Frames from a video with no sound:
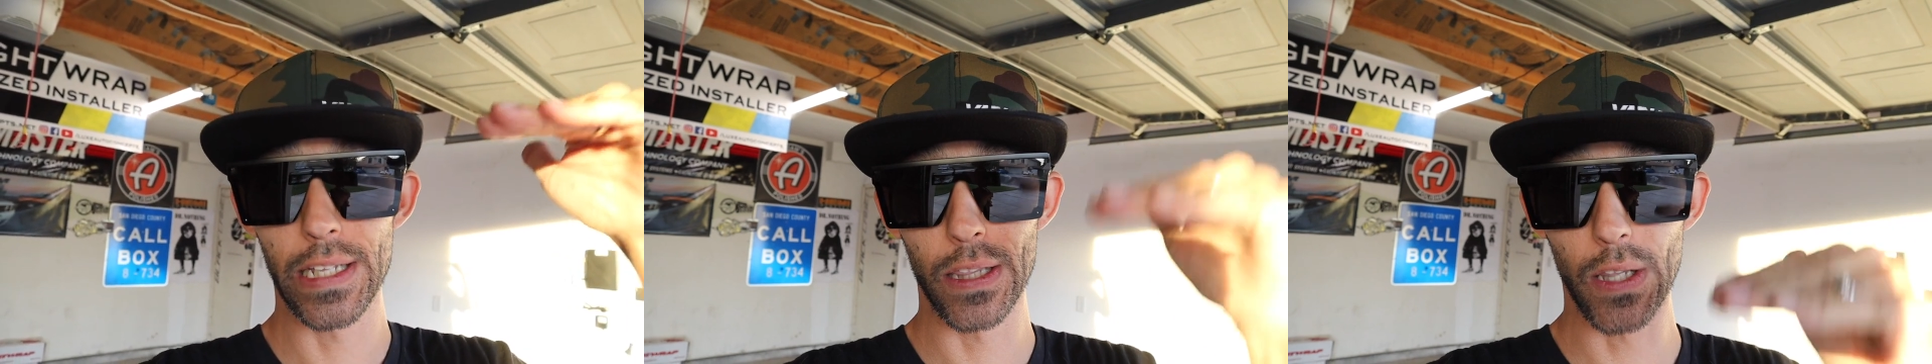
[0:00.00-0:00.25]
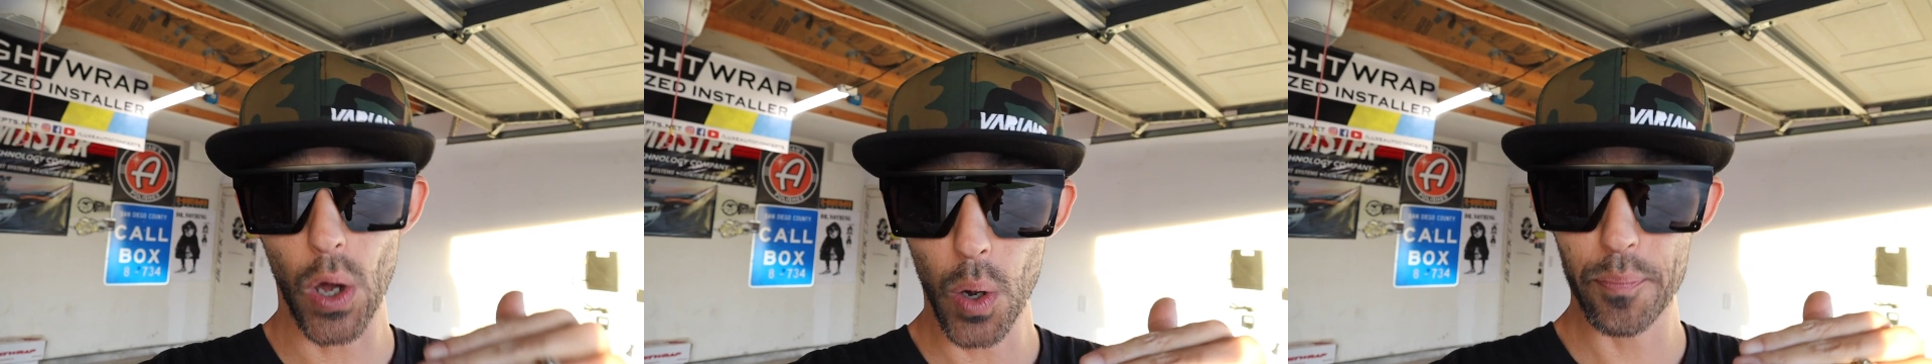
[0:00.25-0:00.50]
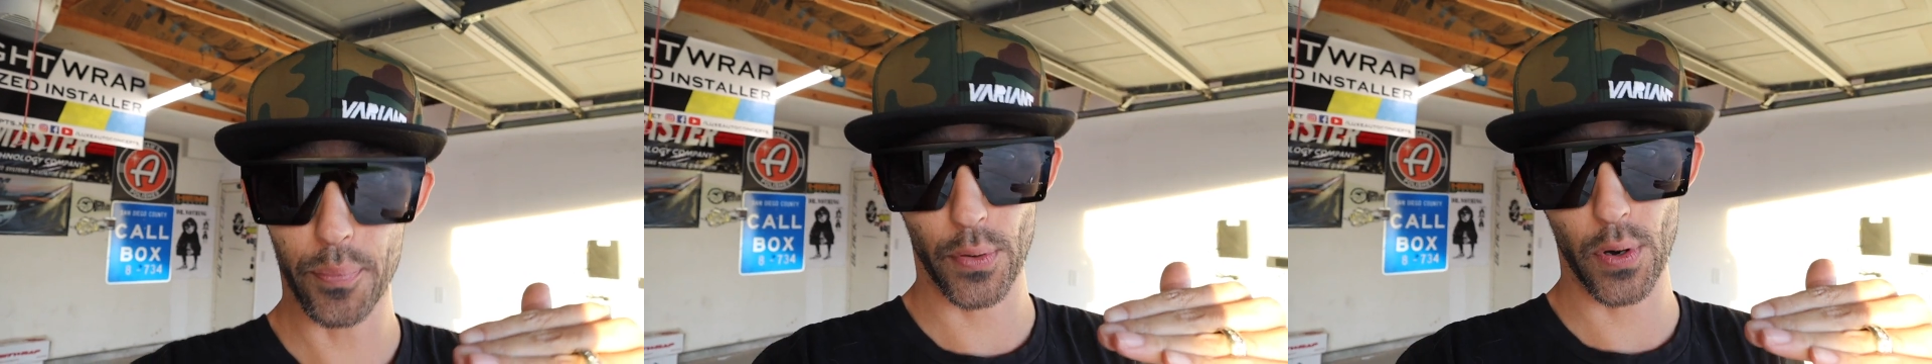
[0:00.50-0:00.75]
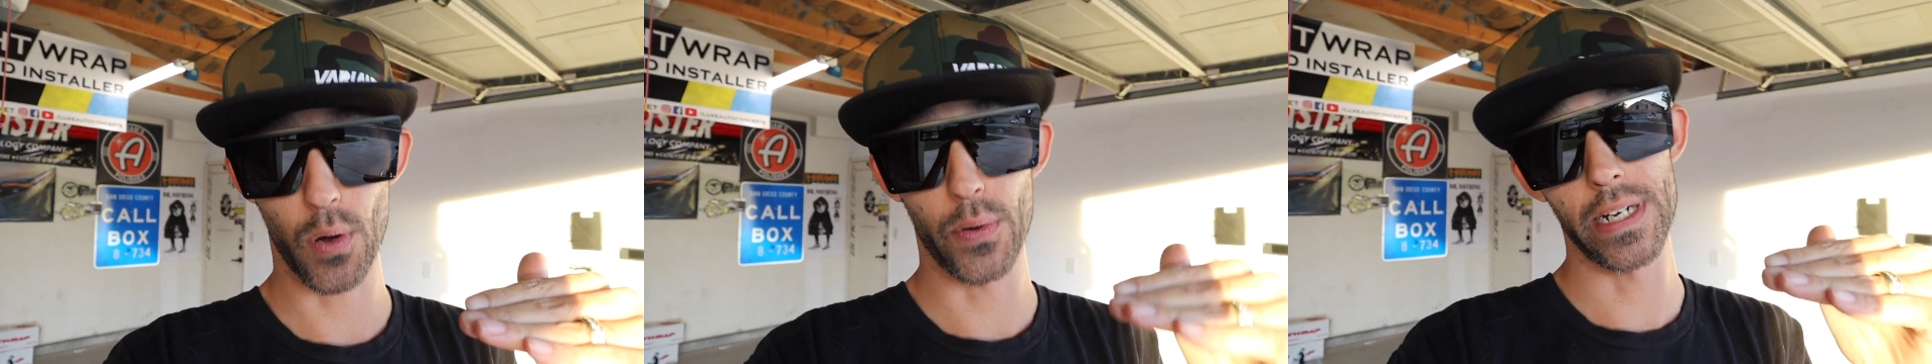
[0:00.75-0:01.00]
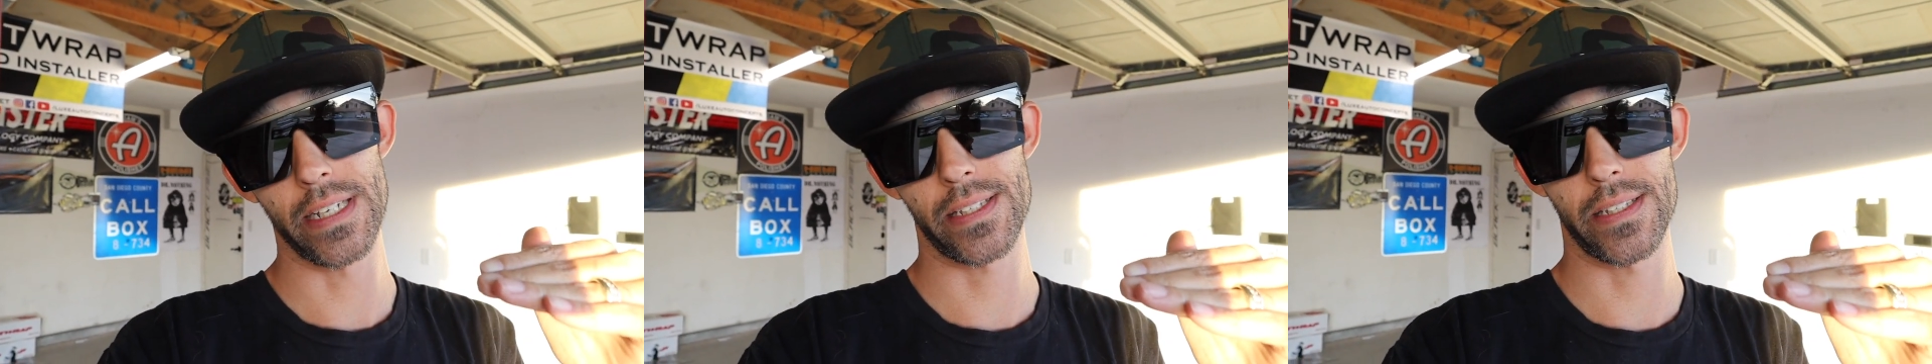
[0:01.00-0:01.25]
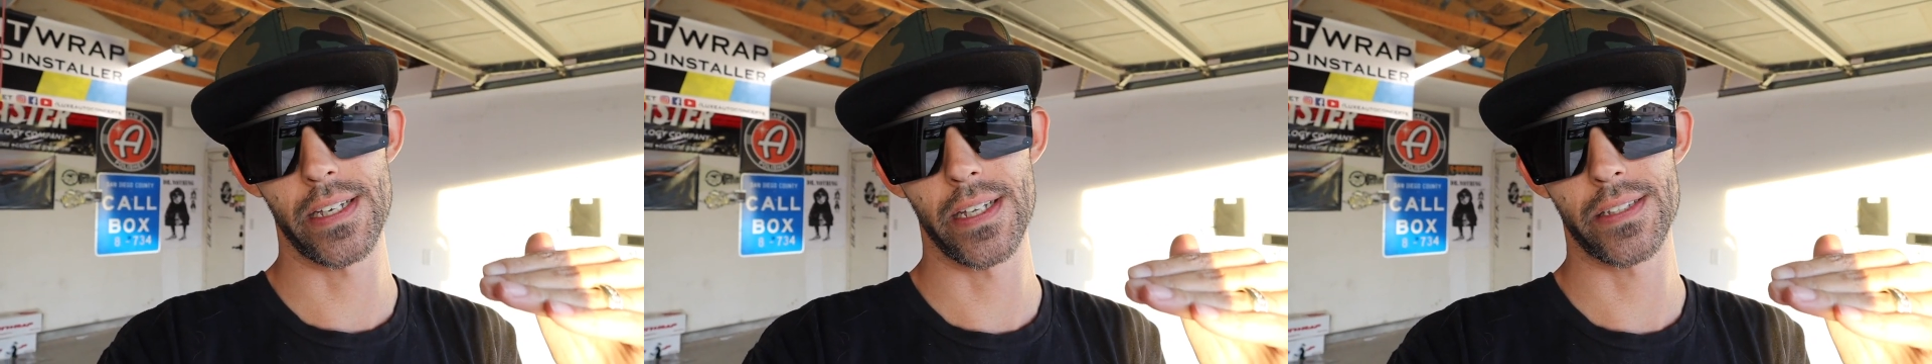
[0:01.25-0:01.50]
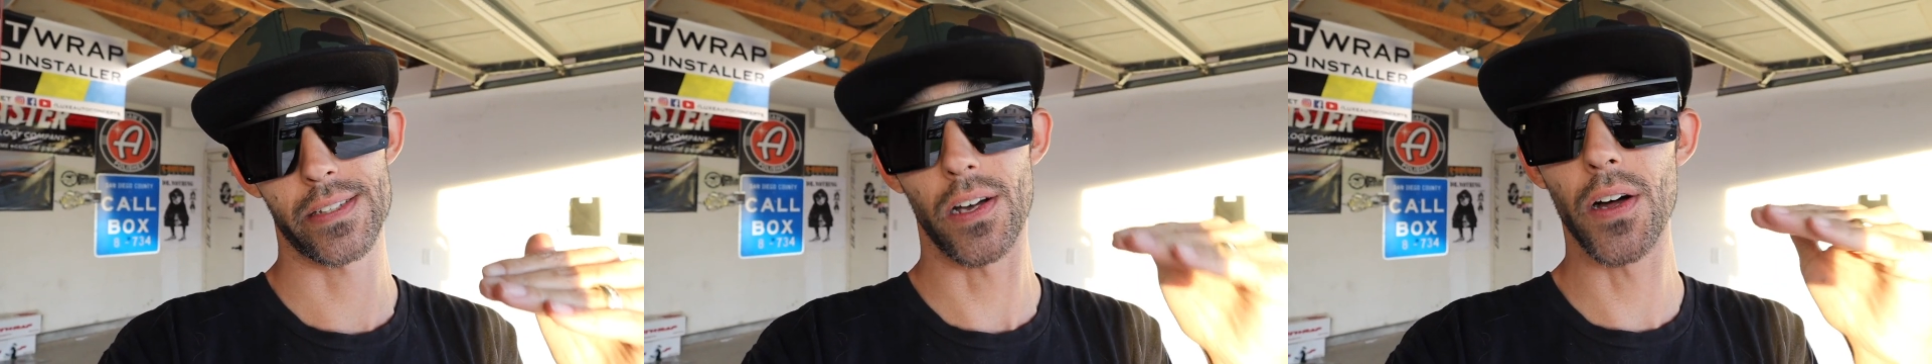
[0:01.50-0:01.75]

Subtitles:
low pro in a sense